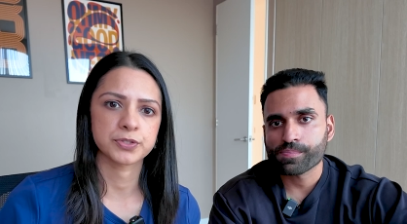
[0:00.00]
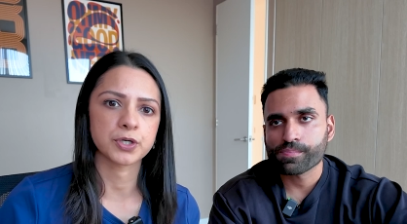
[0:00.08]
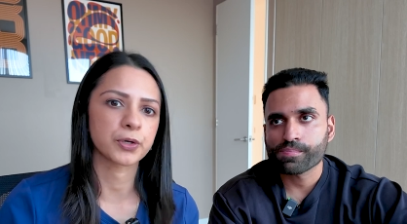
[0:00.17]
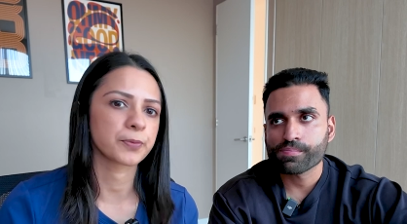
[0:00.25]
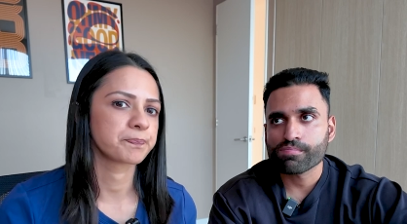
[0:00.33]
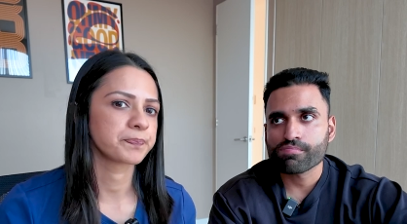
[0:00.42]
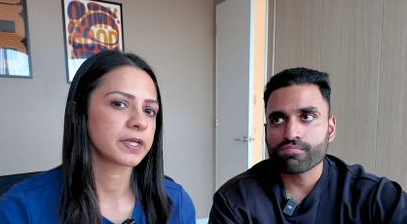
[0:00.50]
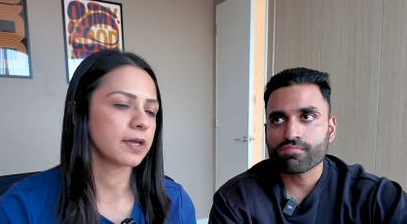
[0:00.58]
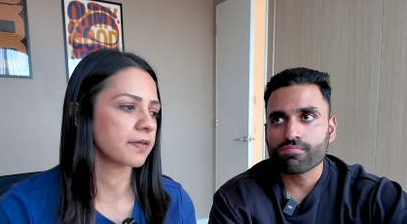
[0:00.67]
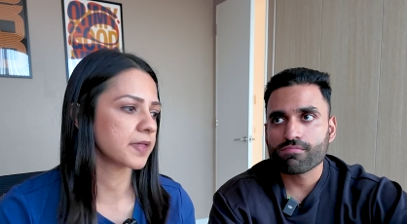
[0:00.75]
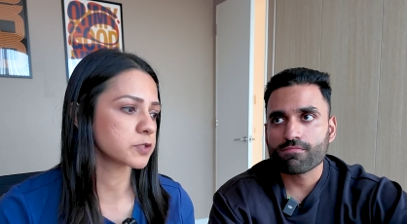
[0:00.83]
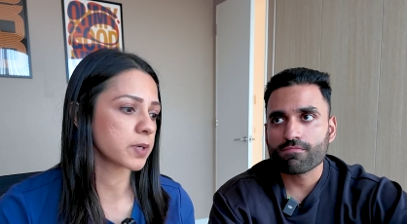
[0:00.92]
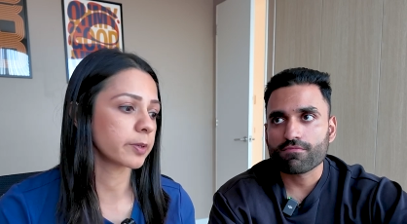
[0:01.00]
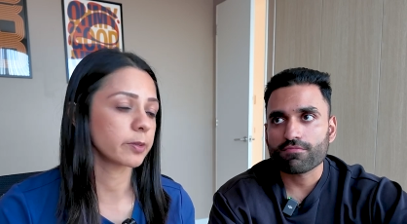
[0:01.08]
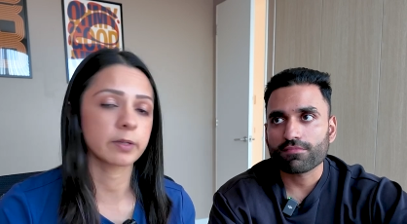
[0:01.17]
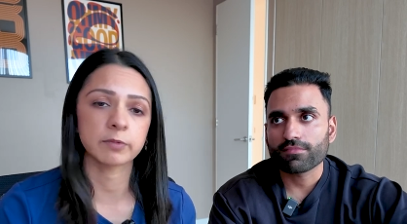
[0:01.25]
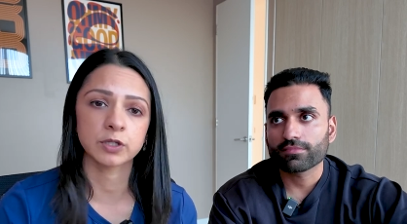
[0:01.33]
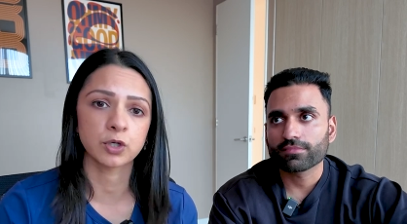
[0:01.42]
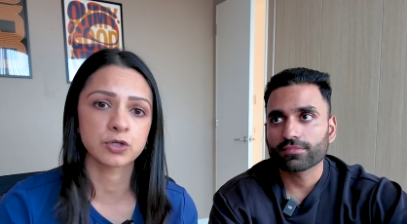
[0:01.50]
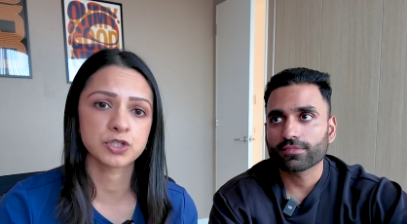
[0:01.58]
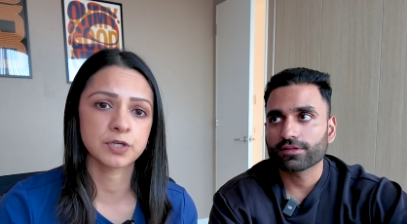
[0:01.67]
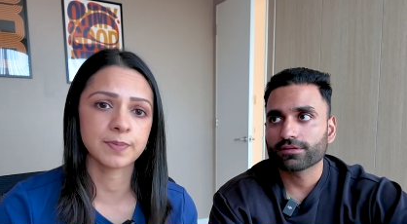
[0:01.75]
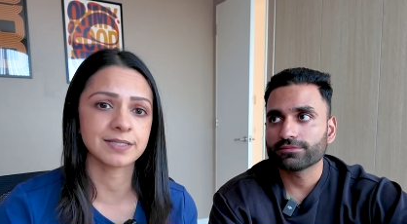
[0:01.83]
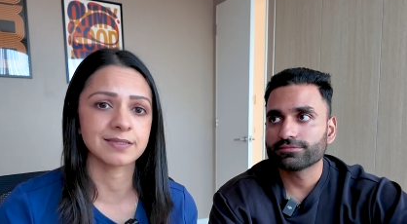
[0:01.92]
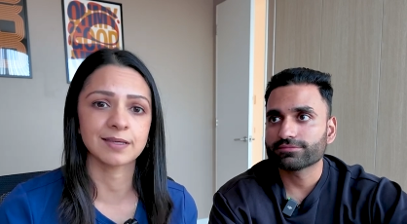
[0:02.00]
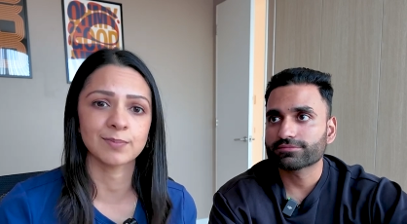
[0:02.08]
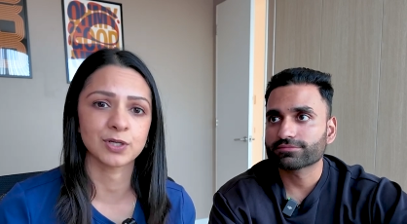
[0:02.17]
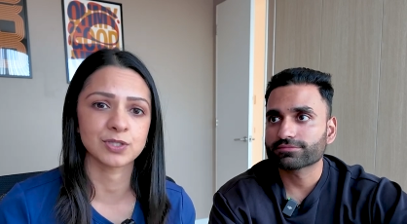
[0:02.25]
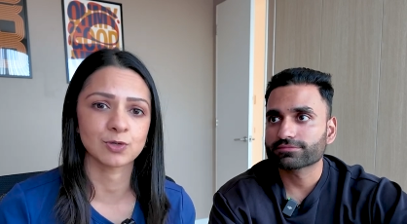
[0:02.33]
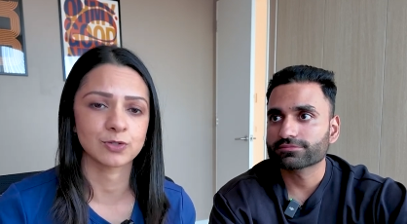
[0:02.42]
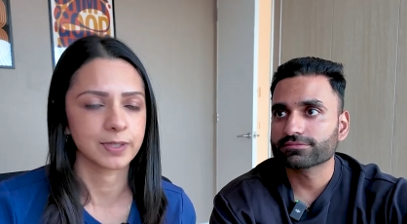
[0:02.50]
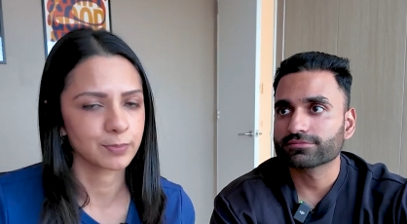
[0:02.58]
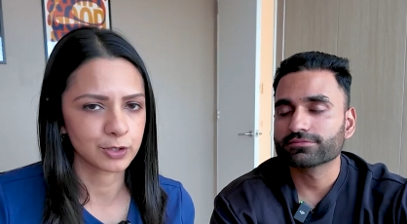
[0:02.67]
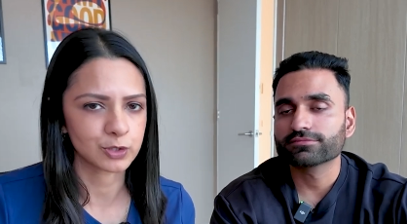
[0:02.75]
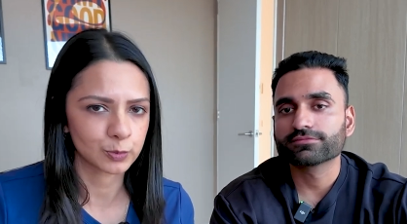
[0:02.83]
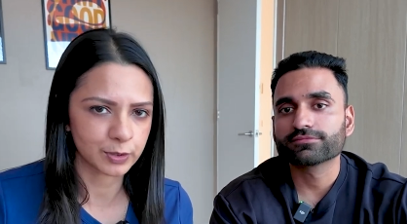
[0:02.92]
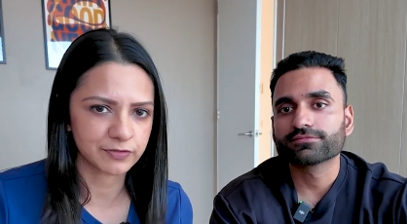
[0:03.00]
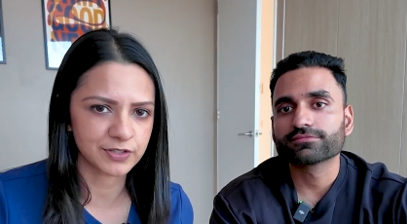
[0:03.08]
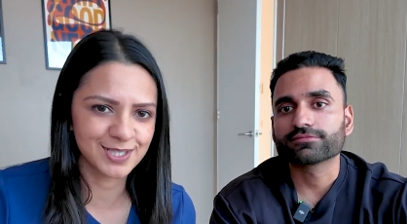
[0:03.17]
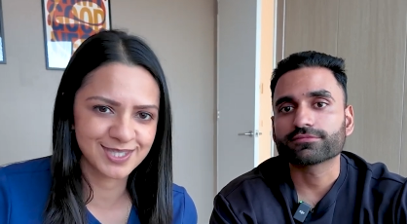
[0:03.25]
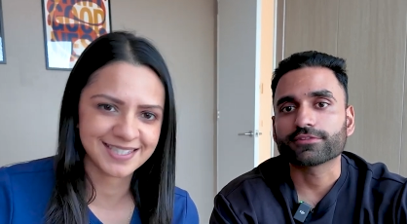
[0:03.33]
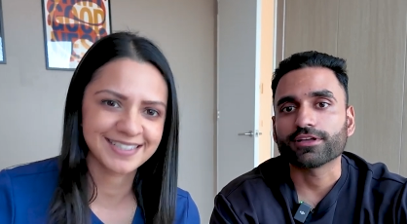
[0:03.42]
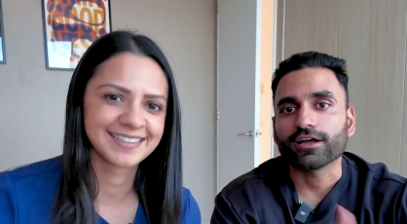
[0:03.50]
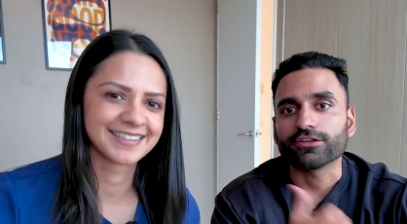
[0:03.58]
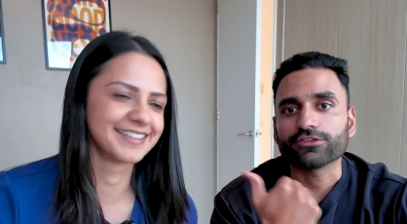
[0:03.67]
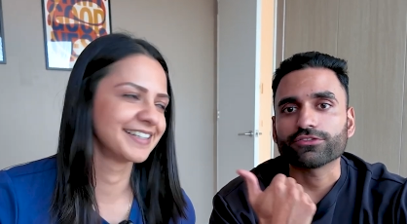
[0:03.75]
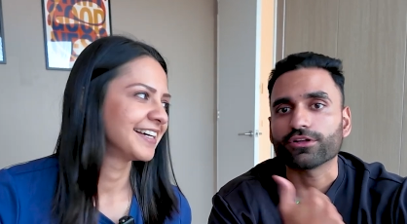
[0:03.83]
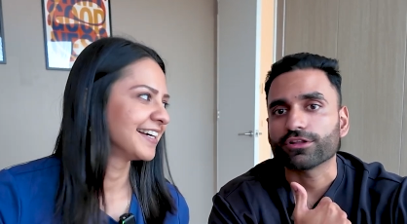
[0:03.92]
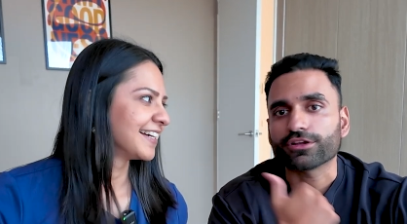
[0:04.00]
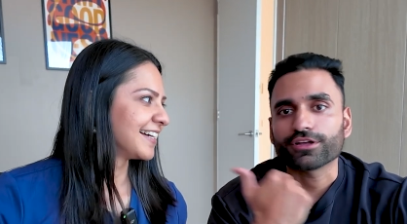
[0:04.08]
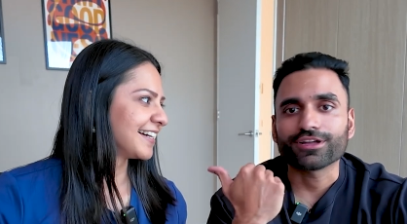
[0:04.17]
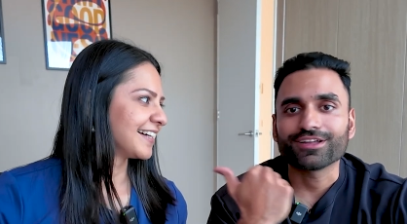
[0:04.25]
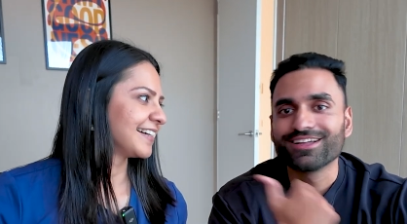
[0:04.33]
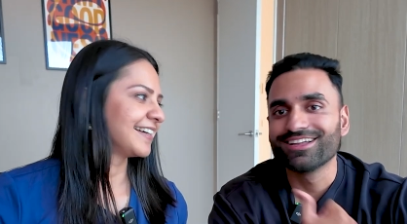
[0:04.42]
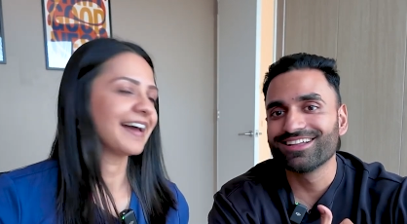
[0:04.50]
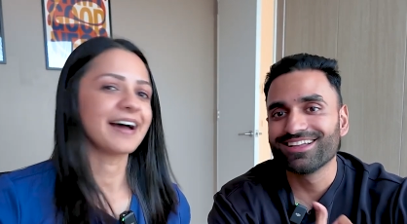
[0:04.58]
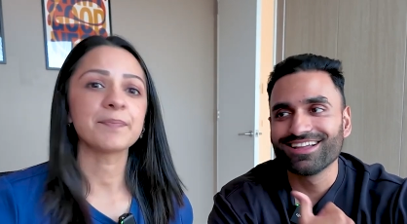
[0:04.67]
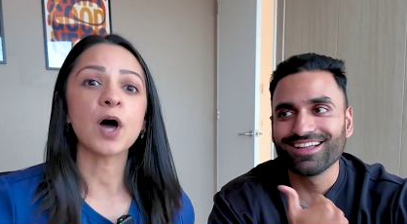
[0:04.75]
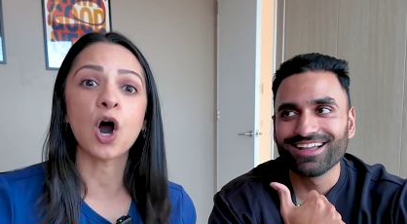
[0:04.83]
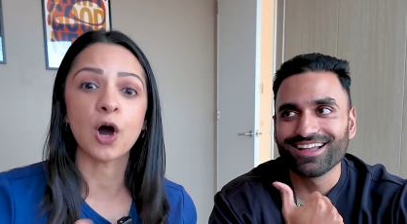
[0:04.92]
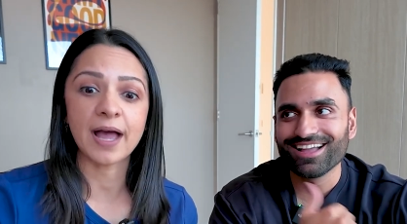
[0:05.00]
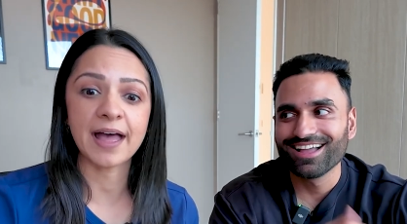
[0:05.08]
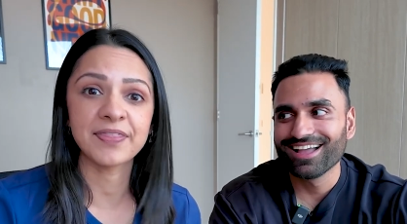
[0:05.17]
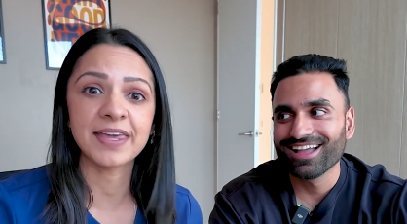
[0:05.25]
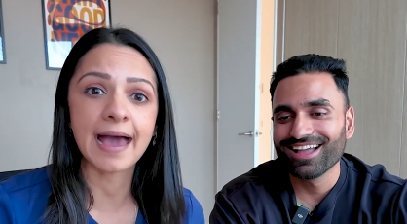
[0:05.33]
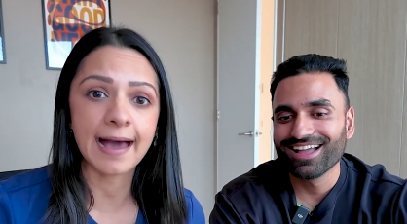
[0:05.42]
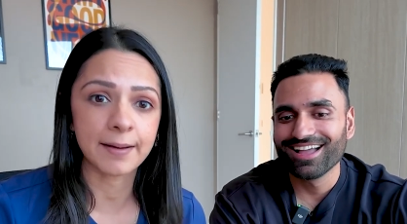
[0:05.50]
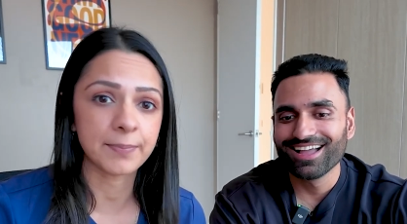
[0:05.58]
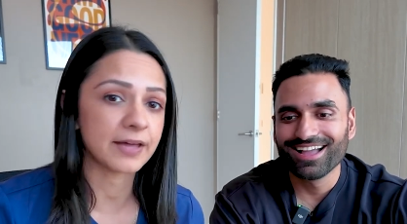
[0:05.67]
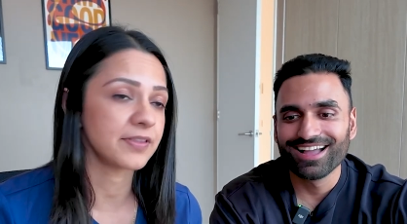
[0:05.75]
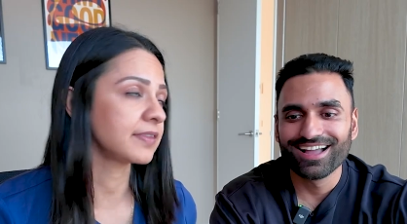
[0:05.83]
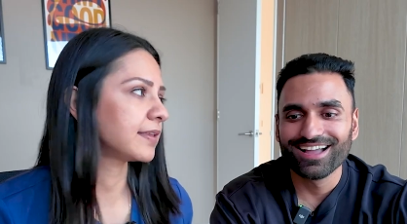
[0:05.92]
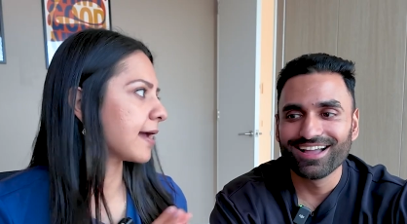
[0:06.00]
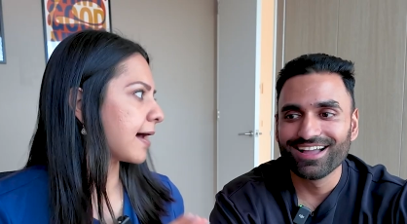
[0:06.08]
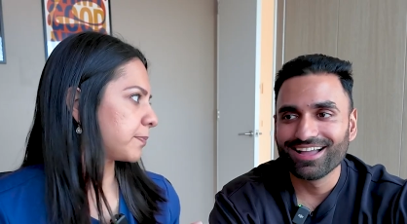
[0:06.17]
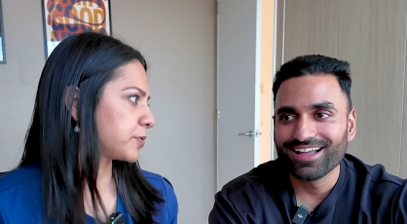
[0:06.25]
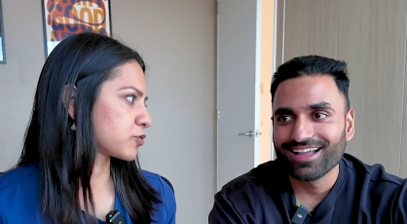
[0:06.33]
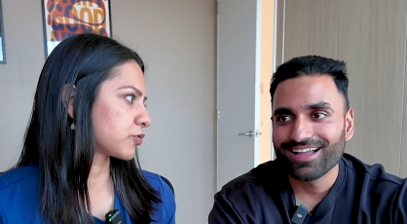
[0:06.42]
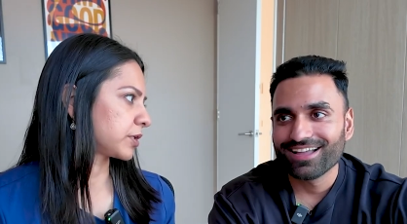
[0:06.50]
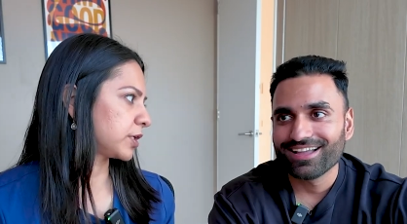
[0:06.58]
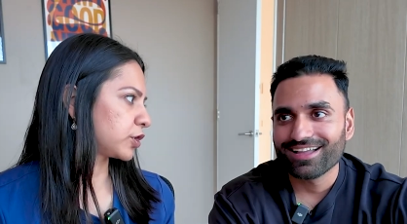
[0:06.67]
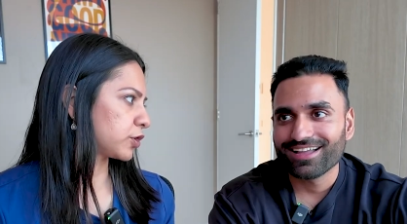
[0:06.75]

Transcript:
Speaker 1: So yeah, that's why we went with Notion, basically because it was my personal preference.
Speaker 2: Yeah, I just follow her.
Speaker 1: Yeah. Oh, and the app. I think the app is really